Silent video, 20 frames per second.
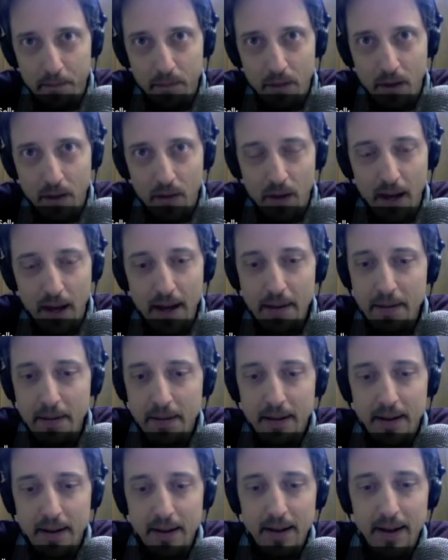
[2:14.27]
Okay?
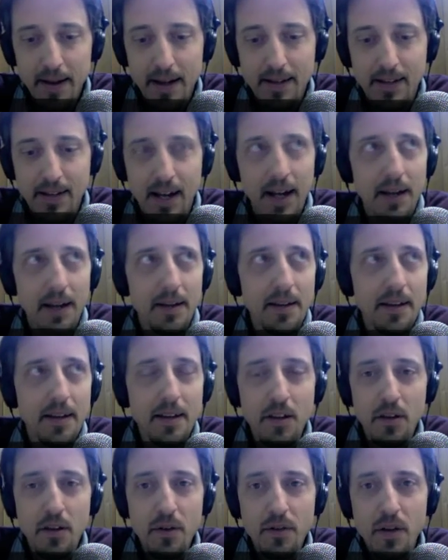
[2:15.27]
You've
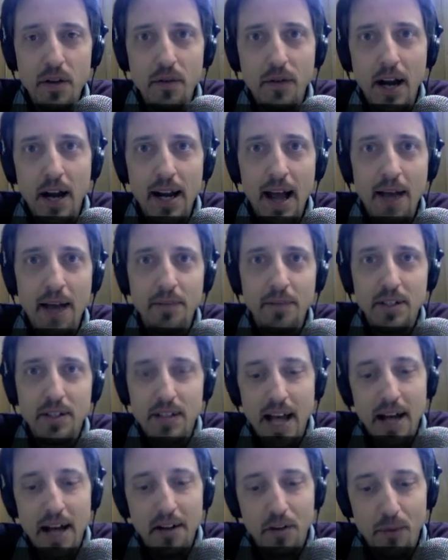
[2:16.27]
got to have this
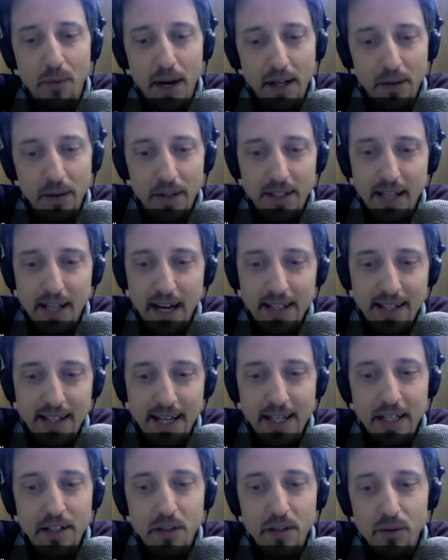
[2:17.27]
ad on the radio, and it's got to tell
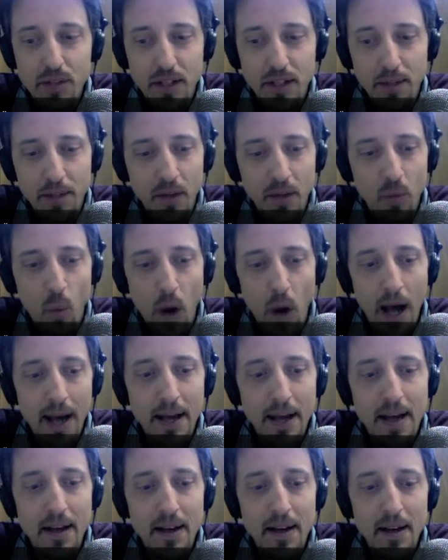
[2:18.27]
you to do something.
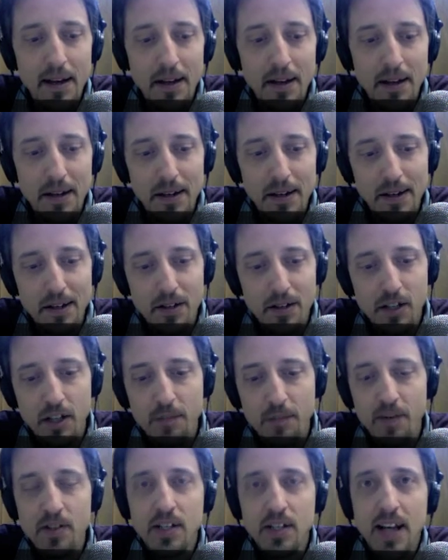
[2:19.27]
Why? So
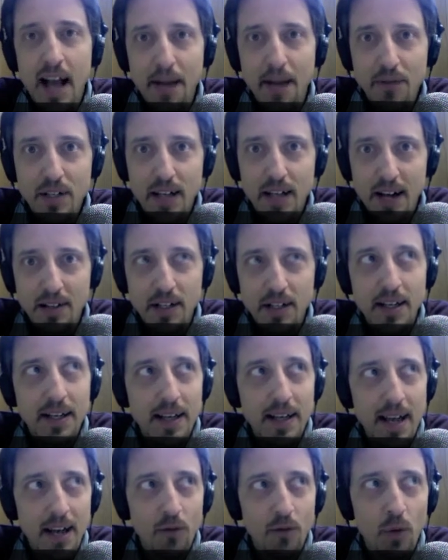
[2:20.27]
the person advertising,
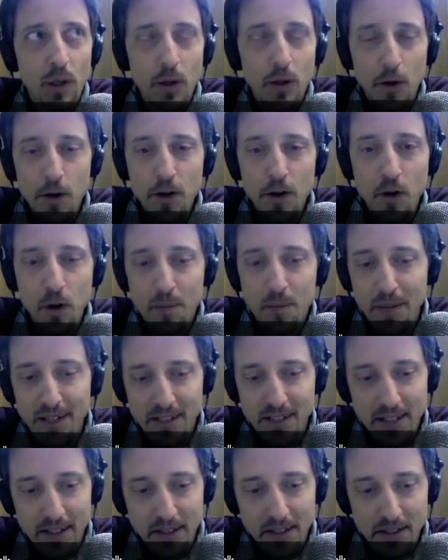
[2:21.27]
again, will earn your
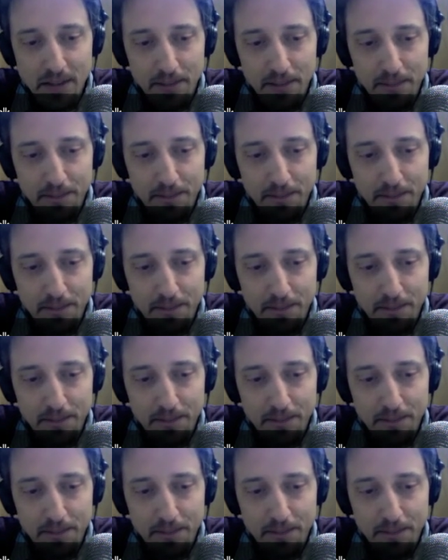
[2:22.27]
business